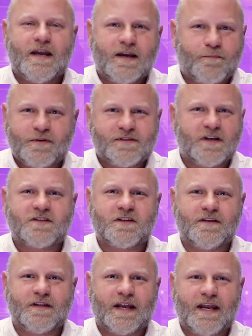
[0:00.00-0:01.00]
a
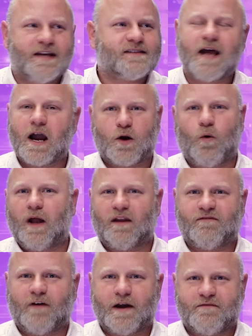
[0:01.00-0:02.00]
position that he is not
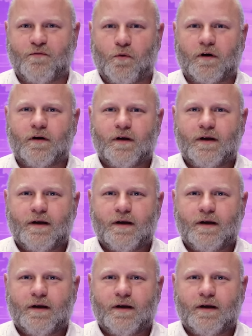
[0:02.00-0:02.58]
qualified for.